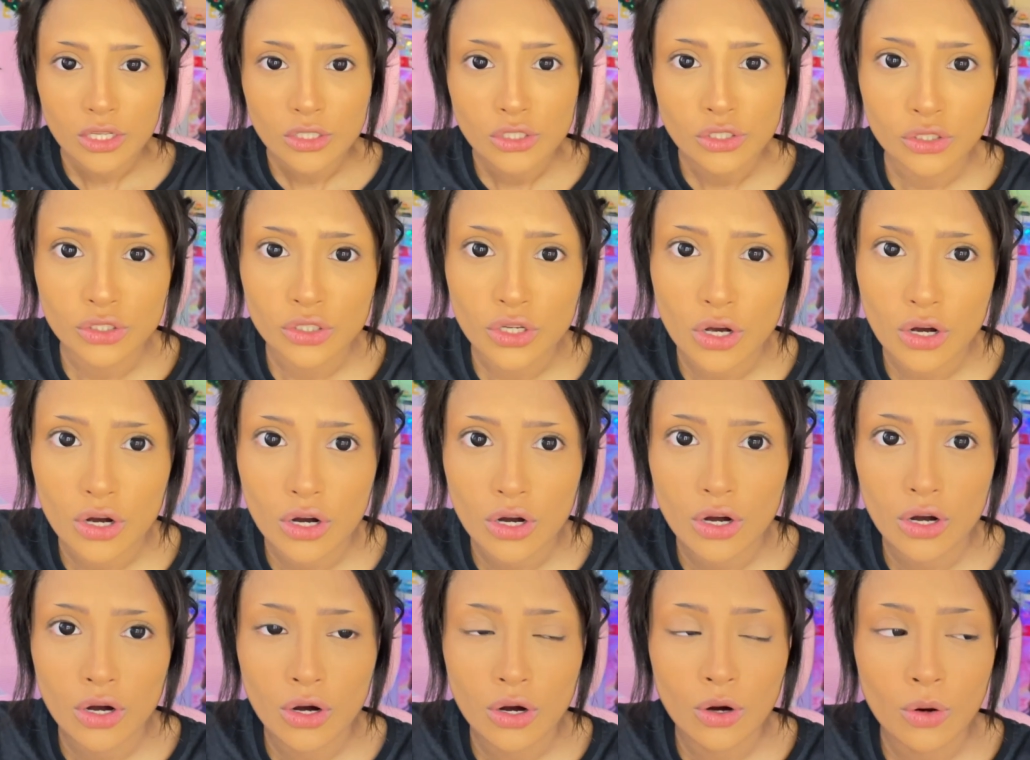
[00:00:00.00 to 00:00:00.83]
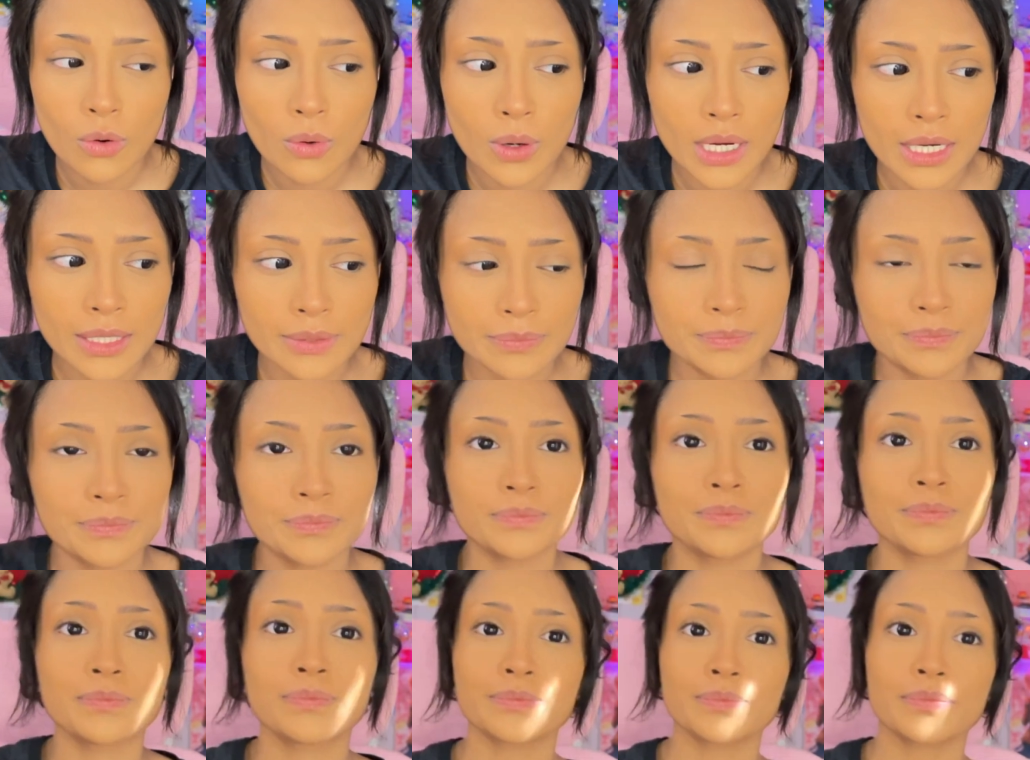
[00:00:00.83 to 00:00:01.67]
So,
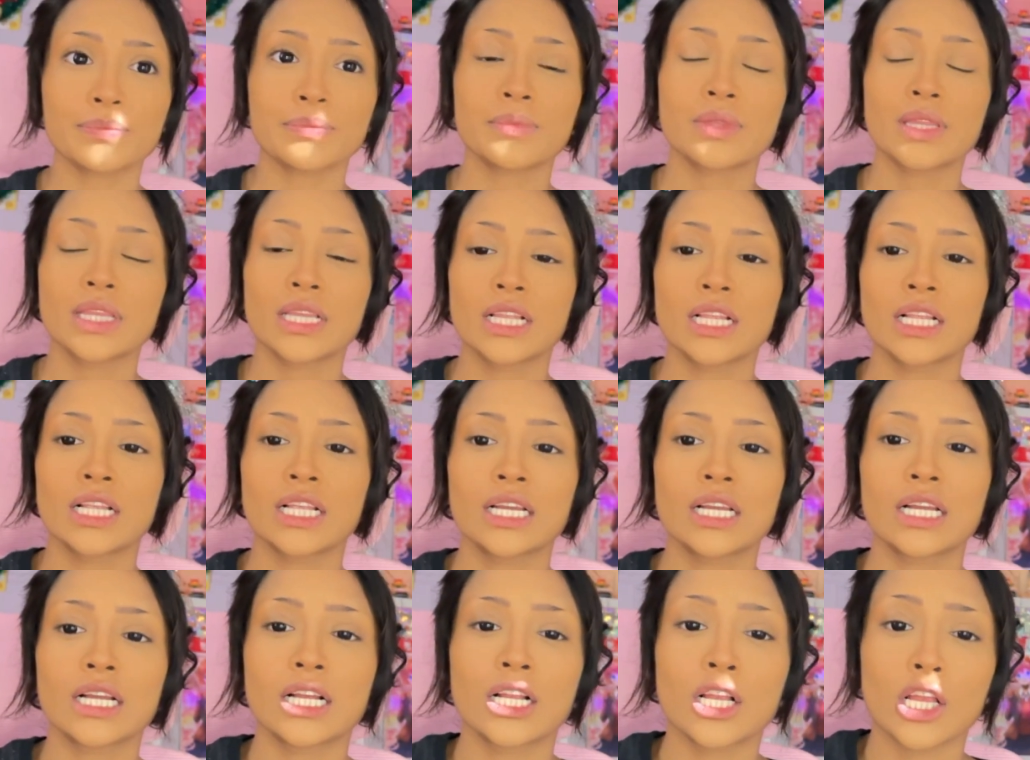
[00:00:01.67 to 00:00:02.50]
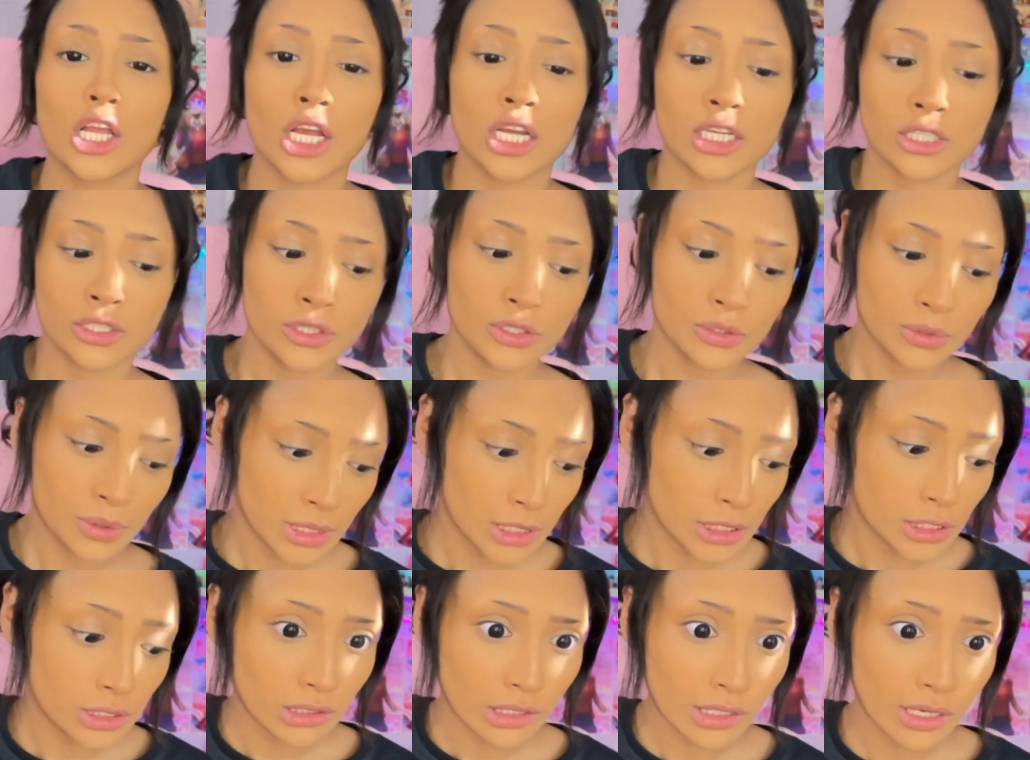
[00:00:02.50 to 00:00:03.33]
as you
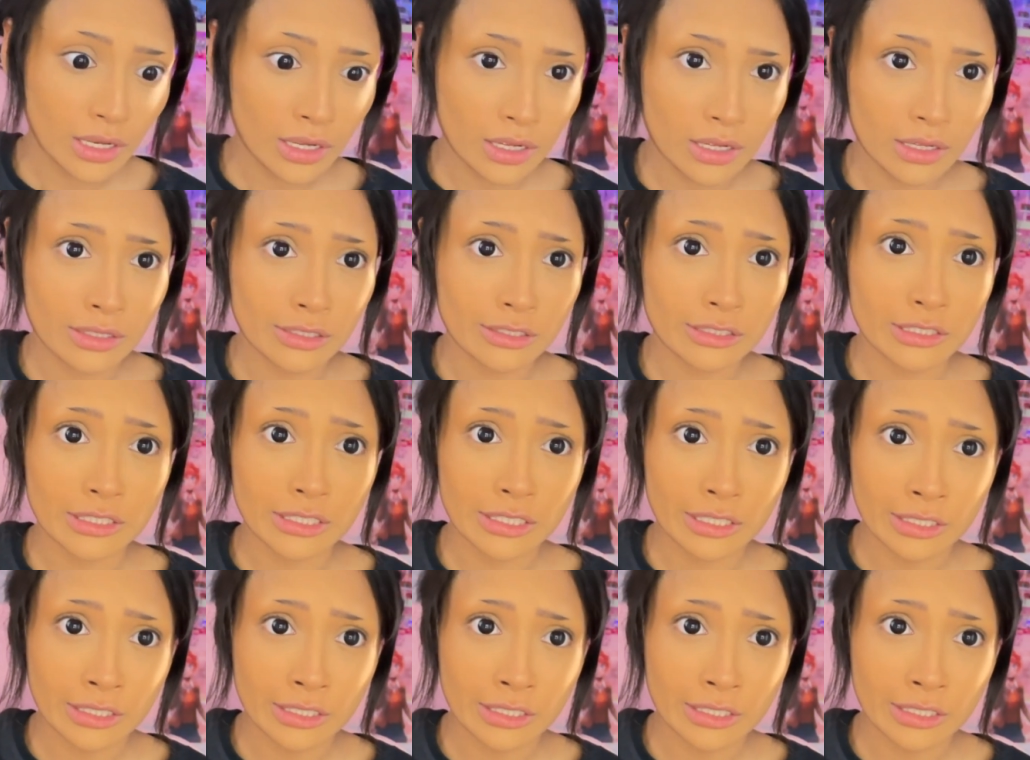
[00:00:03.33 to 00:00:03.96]
can tell,